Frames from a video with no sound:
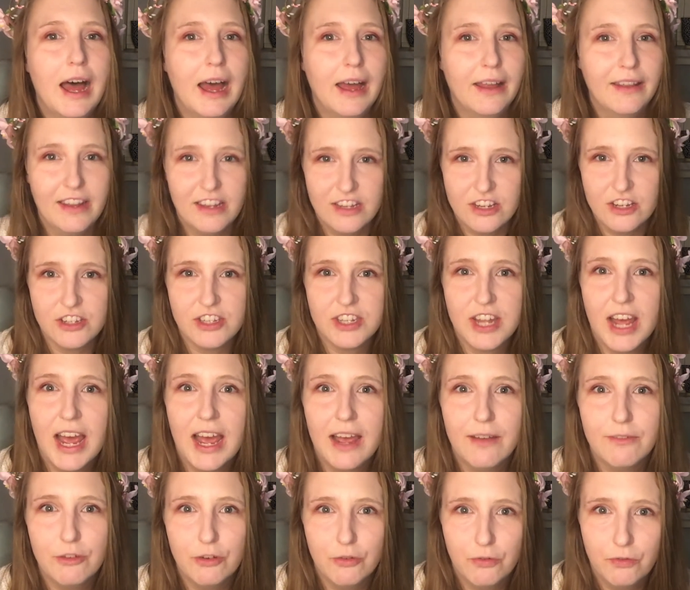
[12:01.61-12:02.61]
They just
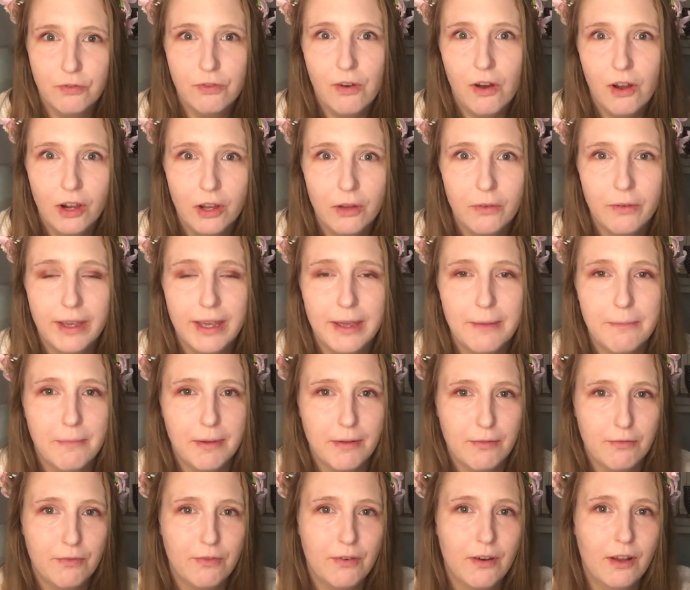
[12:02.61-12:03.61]
have to follow him
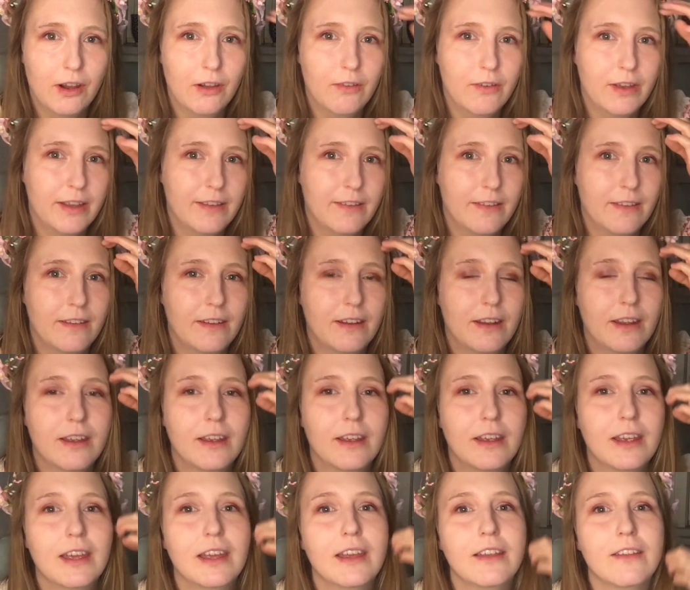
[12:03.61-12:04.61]
and follow
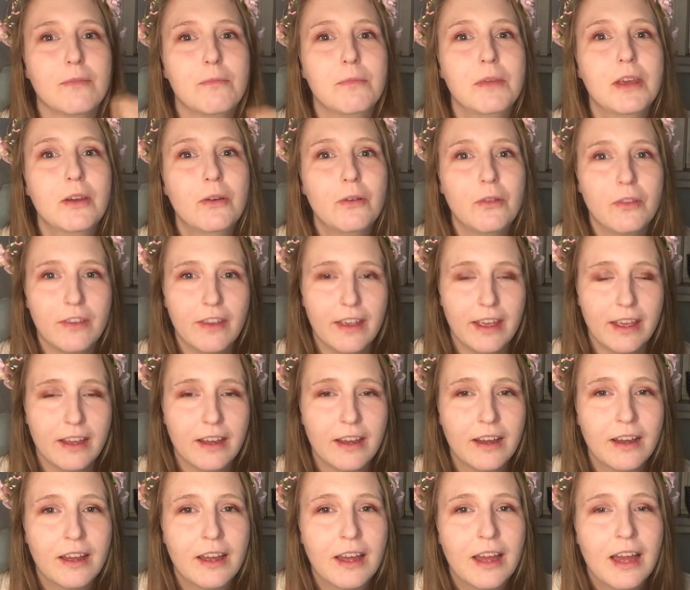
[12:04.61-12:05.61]
his music.
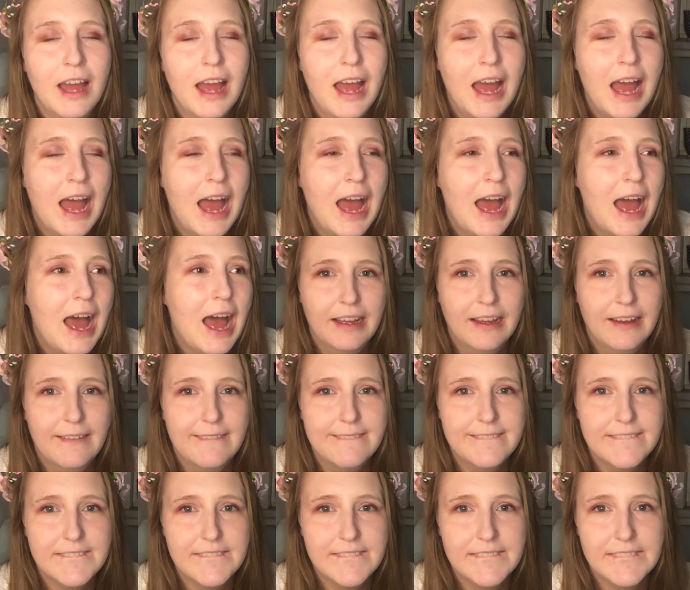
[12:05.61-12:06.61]

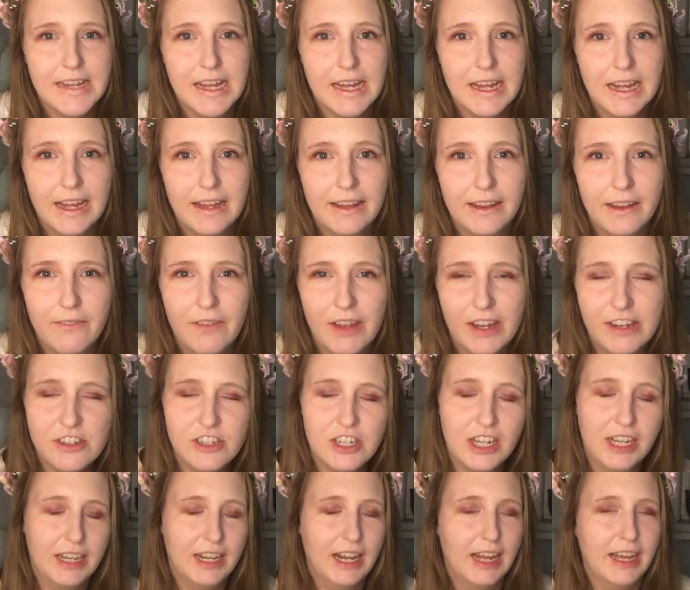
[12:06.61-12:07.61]
And eventually,
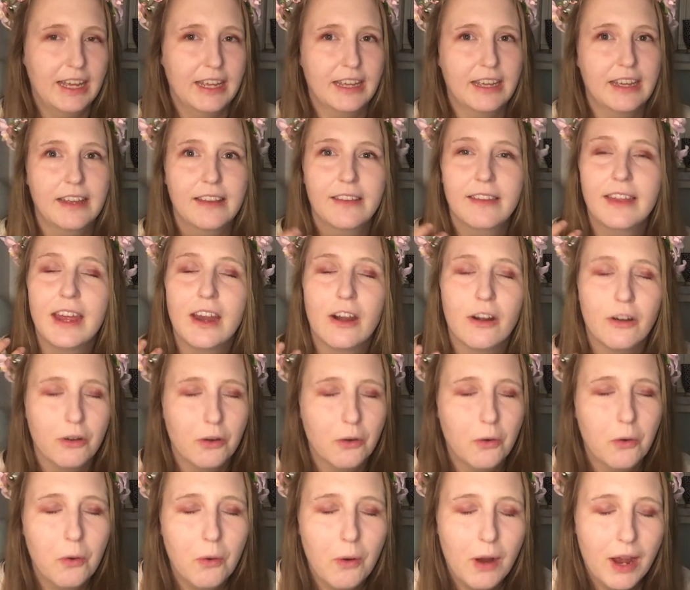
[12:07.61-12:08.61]
like, they are
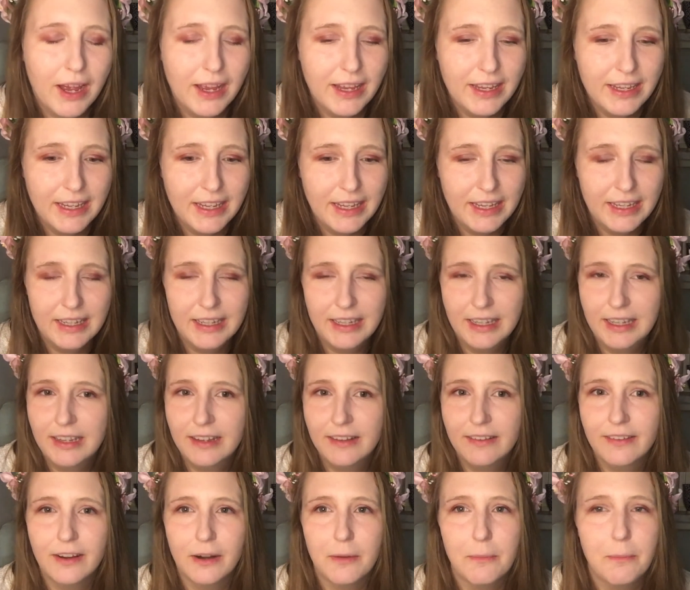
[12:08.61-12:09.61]
crying,
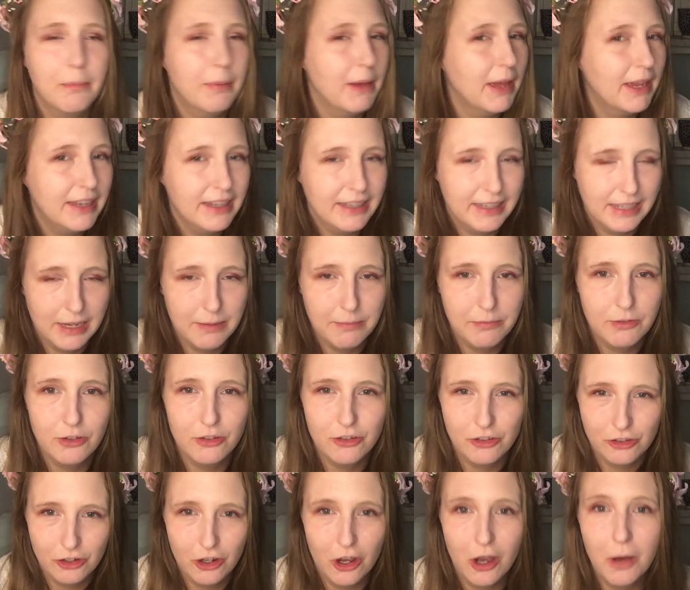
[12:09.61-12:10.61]
they're begging him to
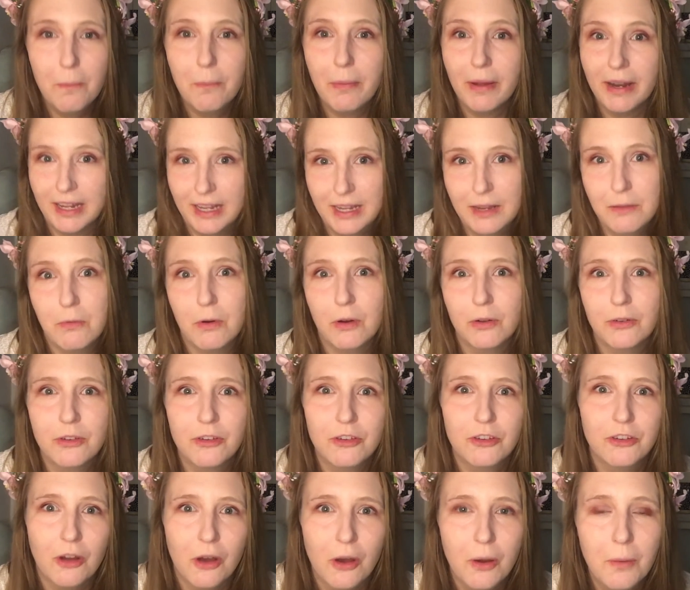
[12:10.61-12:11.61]
stop, but he won't
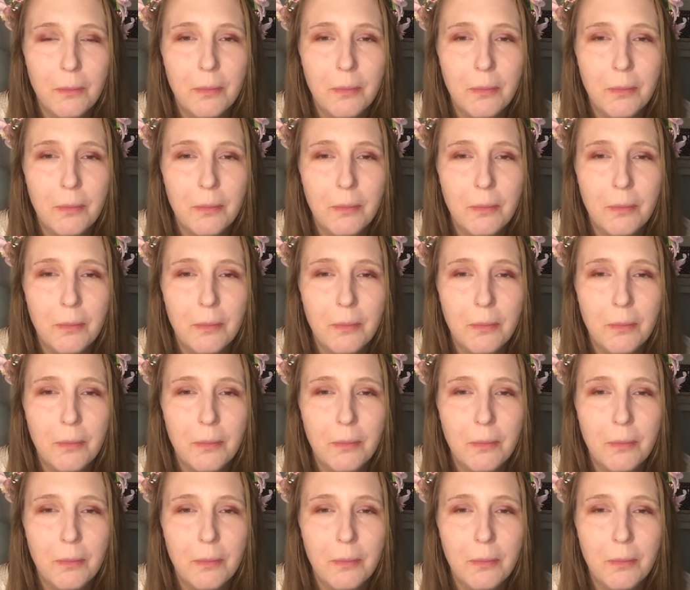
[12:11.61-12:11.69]
stop.